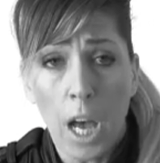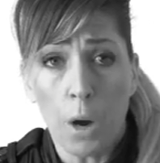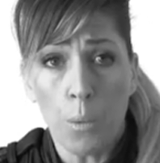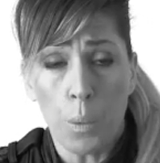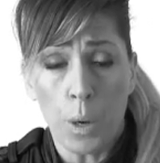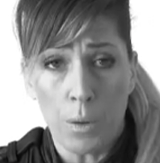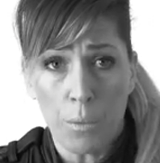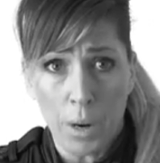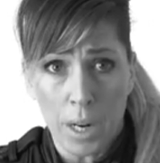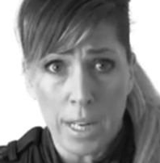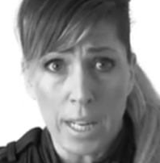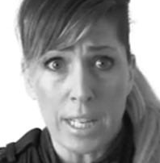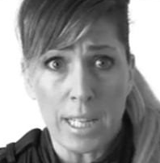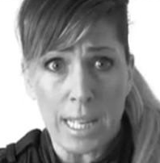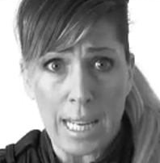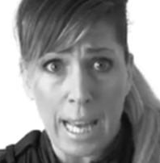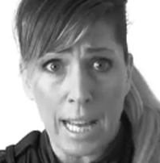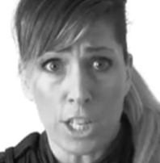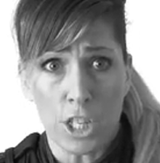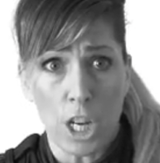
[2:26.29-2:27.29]
Are we ready
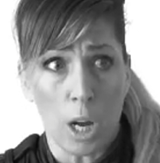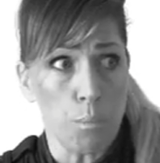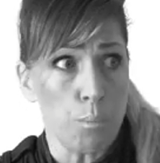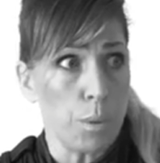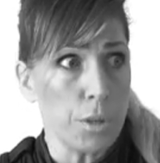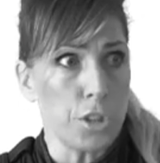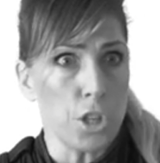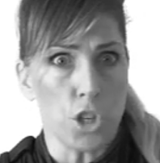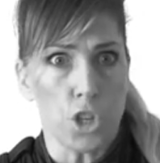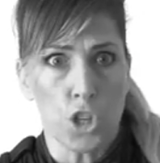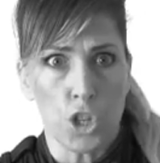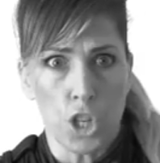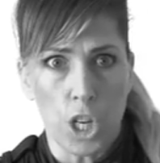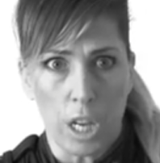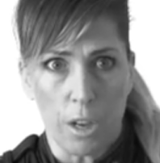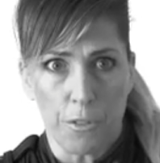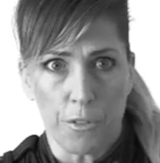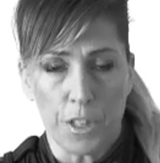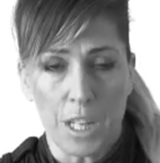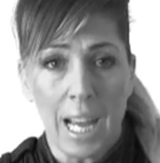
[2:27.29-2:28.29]
to catch up with the
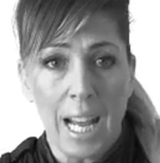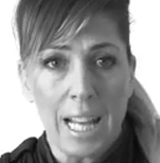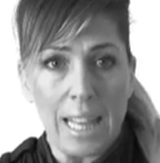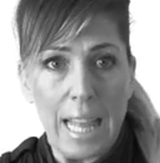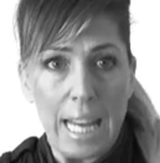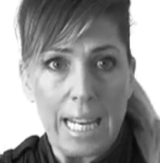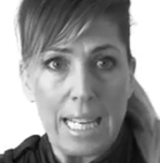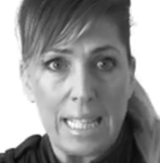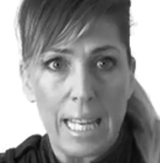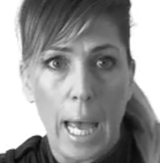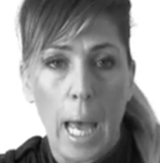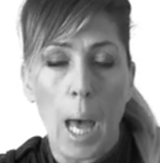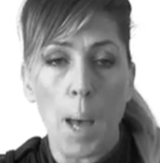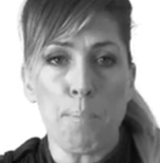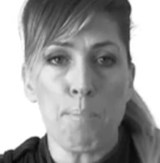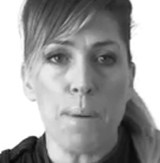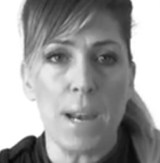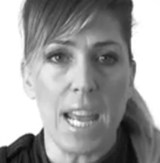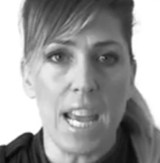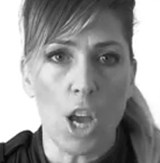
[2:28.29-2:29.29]
shift that is
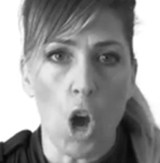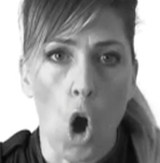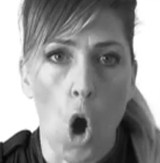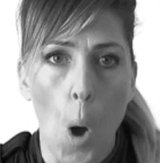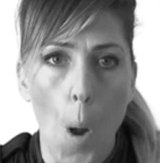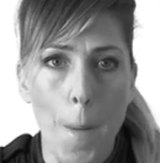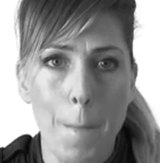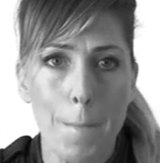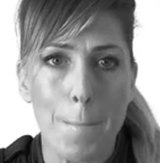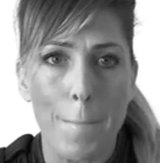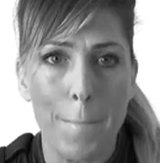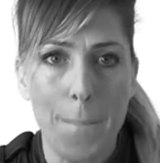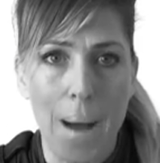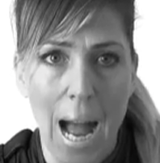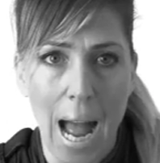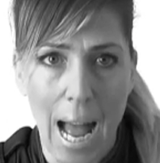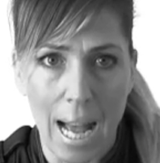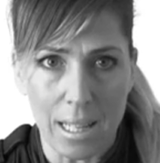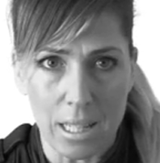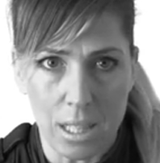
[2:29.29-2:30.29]
happening en
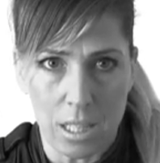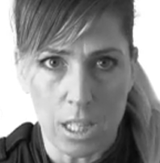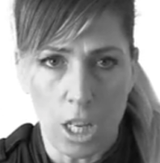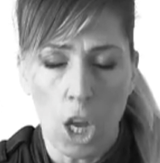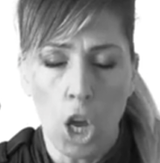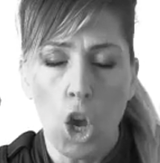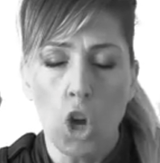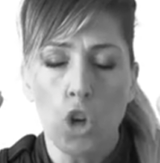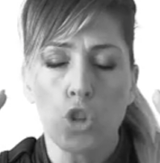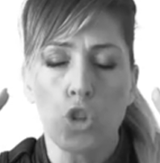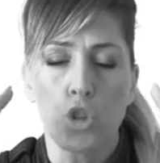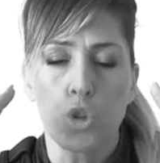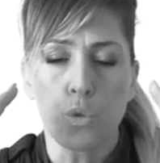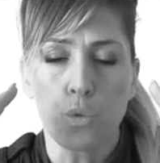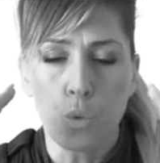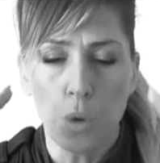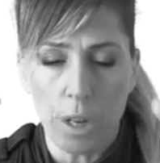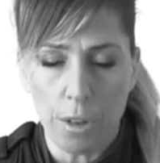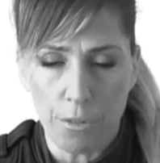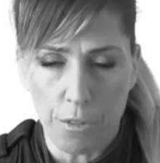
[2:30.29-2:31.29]
masse,
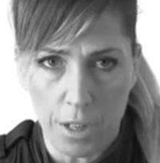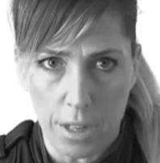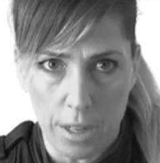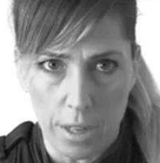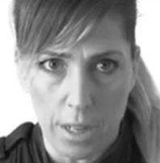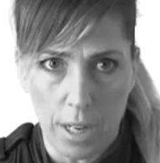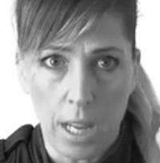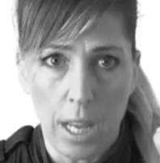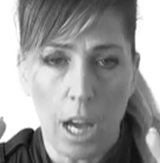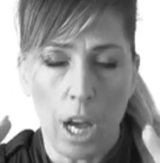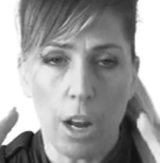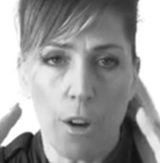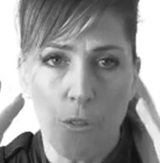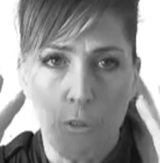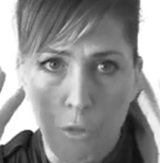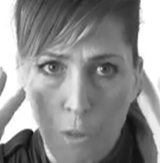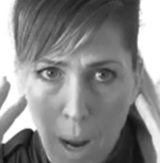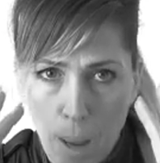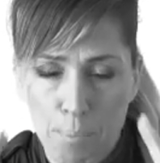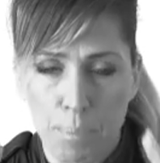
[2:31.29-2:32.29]
driven at
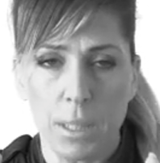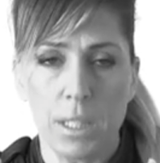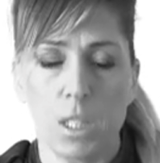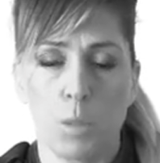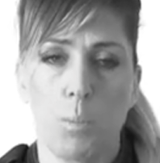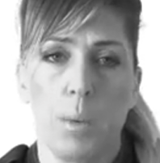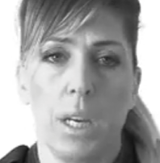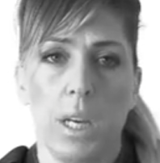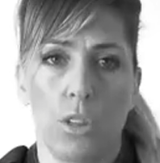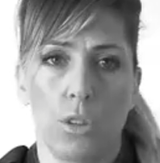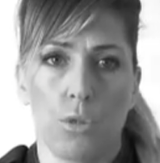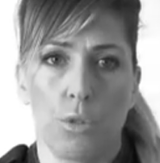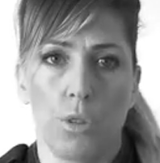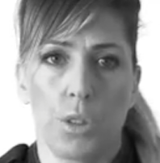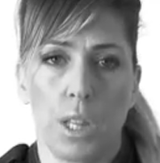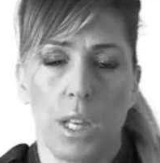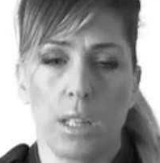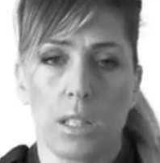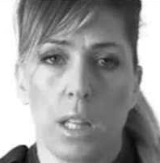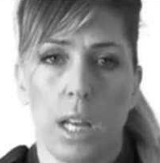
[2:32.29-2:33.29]
a rapid speed
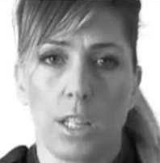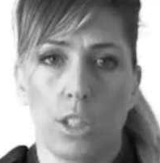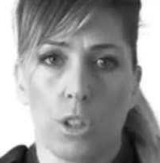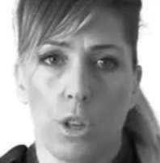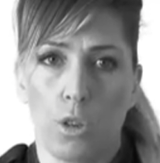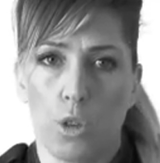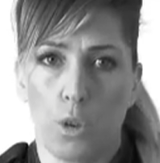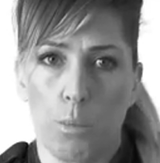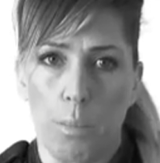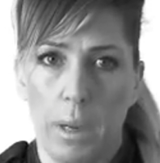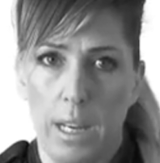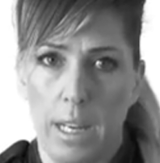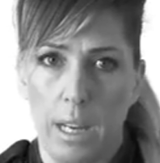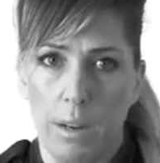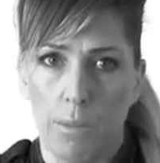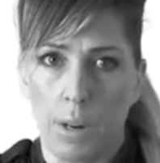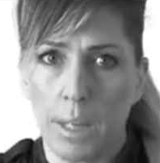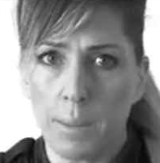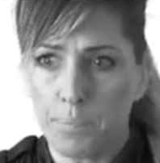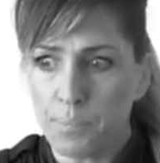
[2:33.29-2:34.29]
through things like social
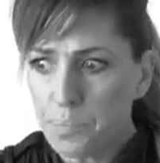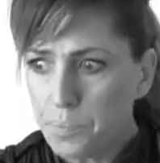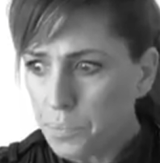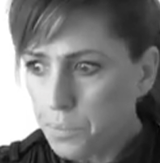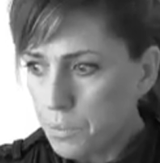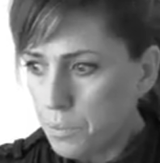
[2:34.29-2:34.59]
media, right?